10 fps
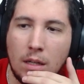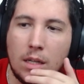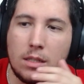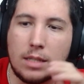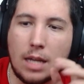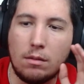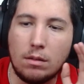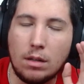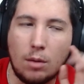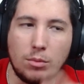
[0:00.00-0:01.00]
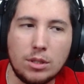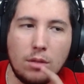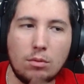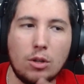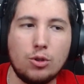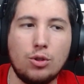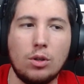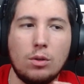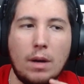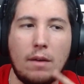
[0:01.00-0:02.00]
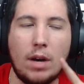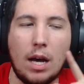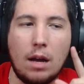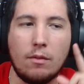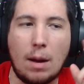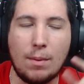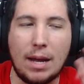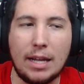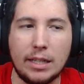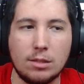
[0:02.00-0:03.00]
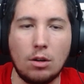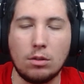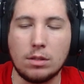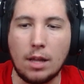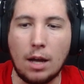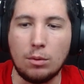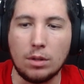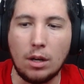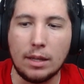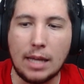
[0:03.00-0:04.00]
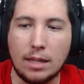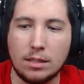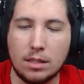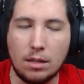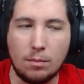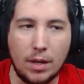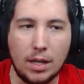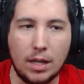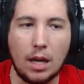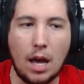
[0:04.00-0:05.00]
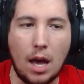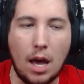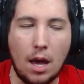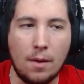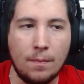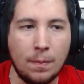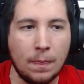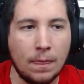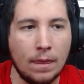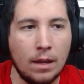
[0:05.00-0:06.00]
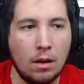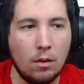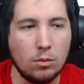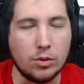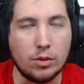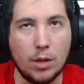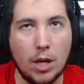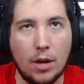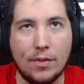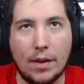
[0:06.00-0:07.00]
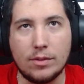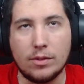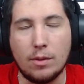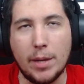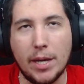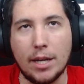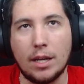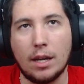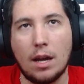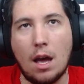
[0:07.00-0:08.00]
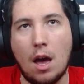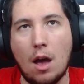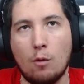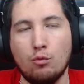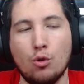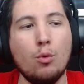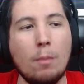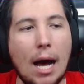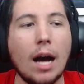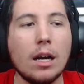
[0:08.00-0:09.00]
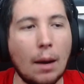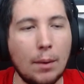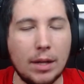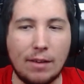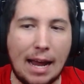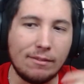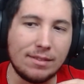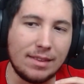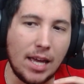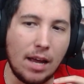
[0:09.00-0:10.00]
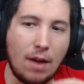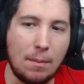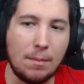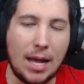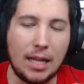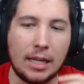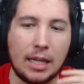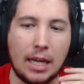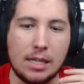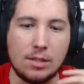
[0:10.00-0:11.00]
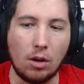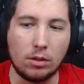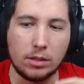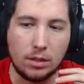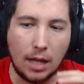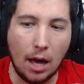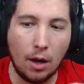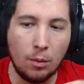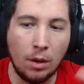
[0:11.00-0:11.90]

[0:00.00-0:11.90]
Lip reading: So I'm still not sure whether Rami Malek is Doctor No or not. That's the big, what's the word? That's the big rumor going around that Rami Malek is Doctor No.